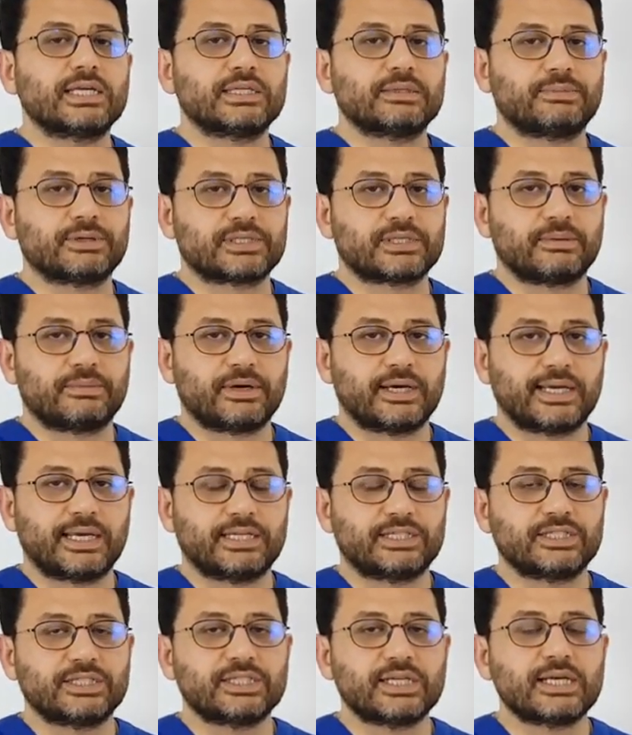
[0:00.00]
we will move on
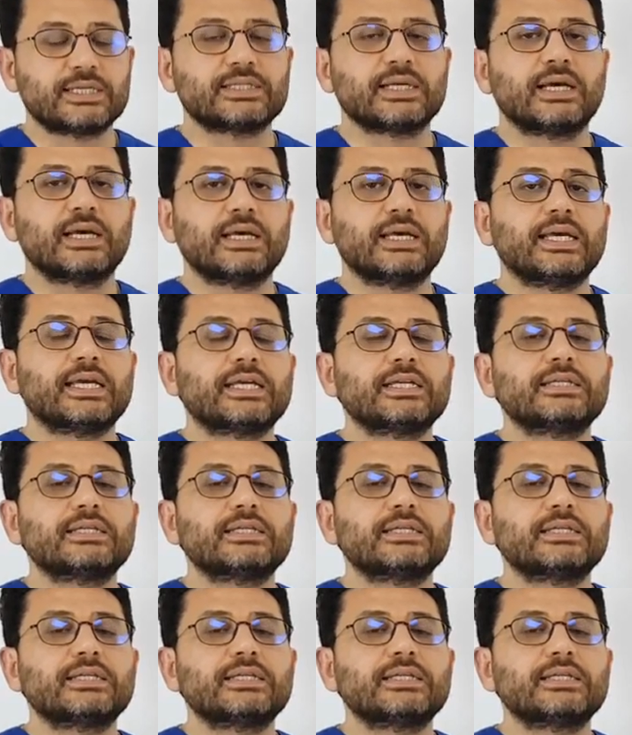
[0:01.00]
to the second step.